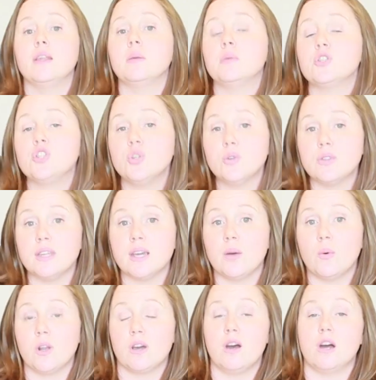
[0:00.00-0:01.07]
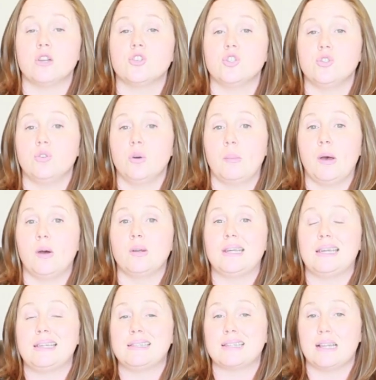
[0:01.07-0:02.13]
The #2 thing I want to caution you
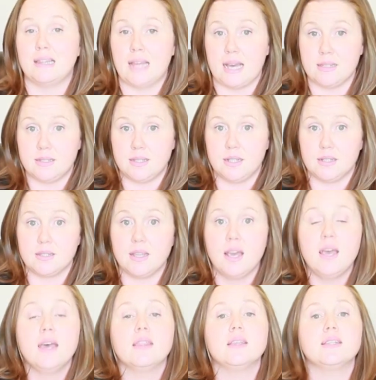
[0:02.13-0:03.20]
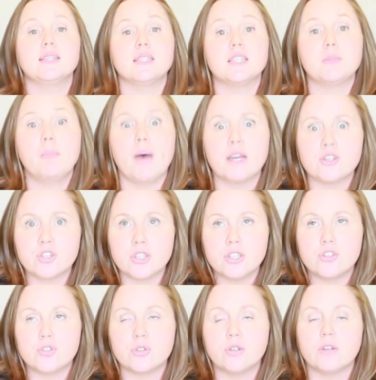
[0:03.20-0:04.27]
about is elastics. This is
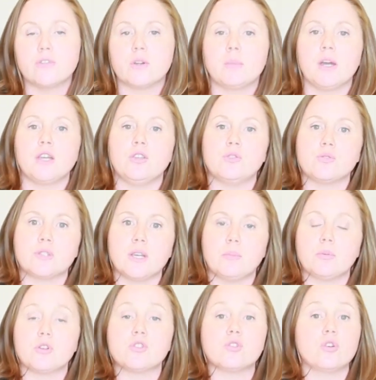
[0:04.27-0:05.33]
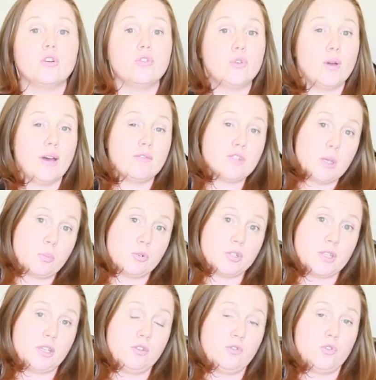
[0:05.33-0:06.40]
especially true if you're buying used diapers, or if you have
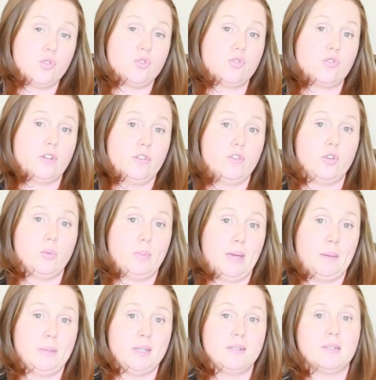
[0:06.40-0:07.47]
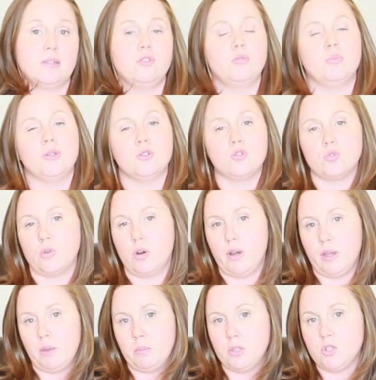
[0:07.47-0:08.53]
diapers that you've used for a few babies and you've been
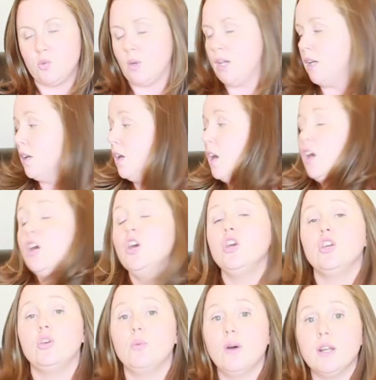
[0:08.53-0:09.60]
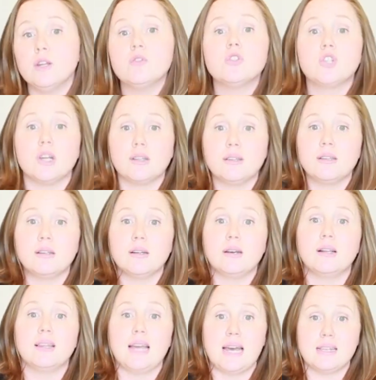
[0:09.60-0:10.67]
storing in between. You want to check the
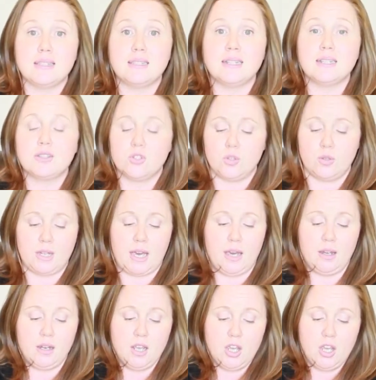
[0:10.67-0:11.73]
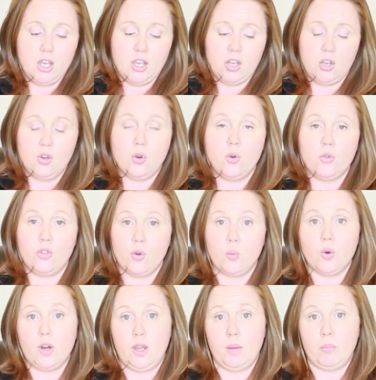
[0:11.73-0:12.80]
elastics so that they're
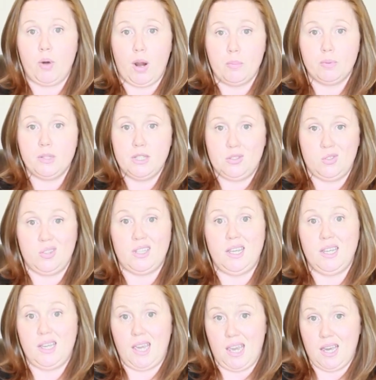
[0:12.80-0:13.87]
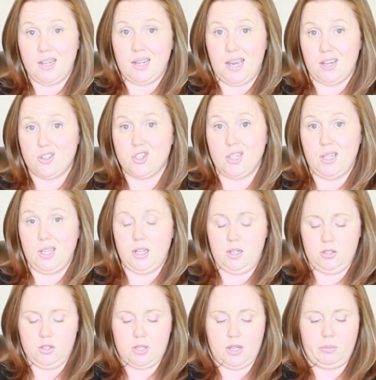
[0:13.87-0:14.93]
working properly, so they can actually get
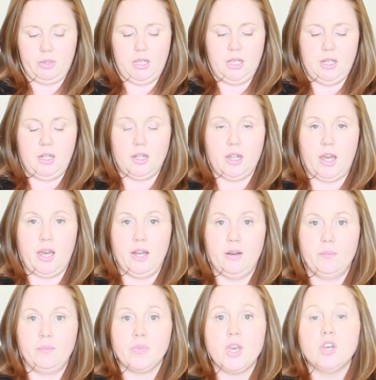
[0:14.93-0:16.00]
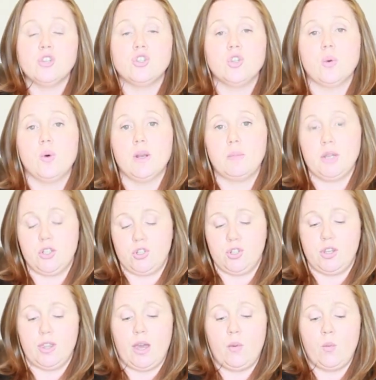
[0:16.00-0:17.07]
into that bikini line. So you want to make
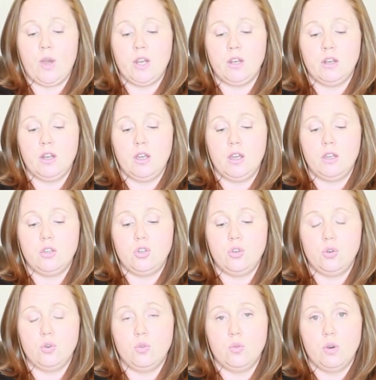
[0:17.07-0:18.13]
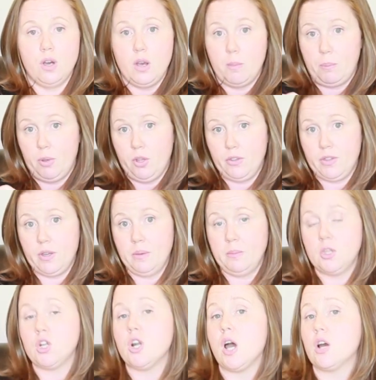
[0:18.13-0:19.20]
sure that when you pull
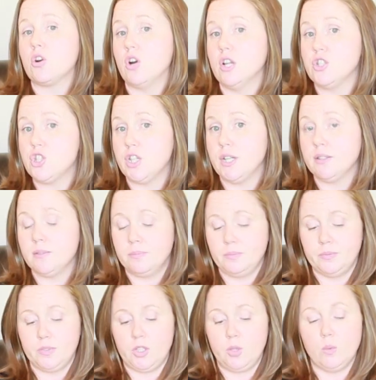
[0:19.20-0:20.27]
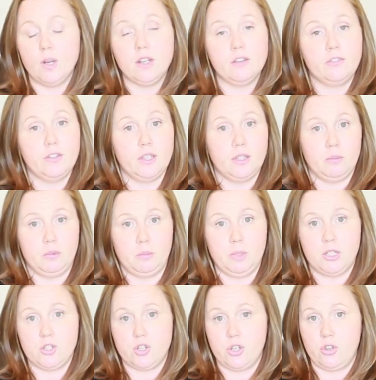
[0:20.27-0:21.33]
them, they're not crunching. You want to feel them and
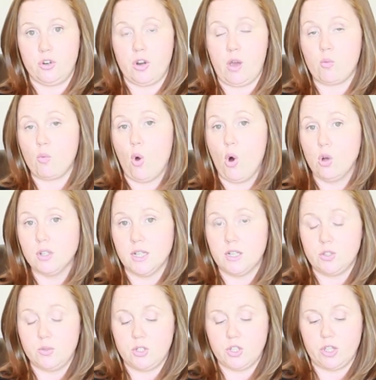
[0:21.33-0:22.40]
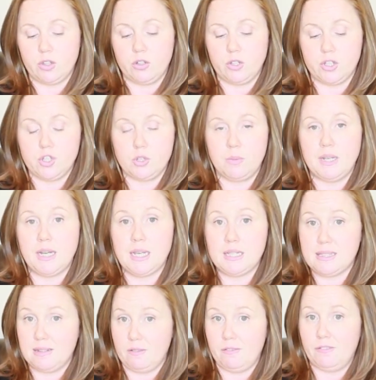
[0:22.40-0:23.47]
make sure they're not rolled onto each other. They should be
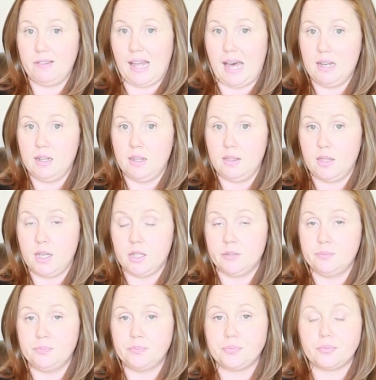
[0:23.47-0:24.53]
nice and flat in there.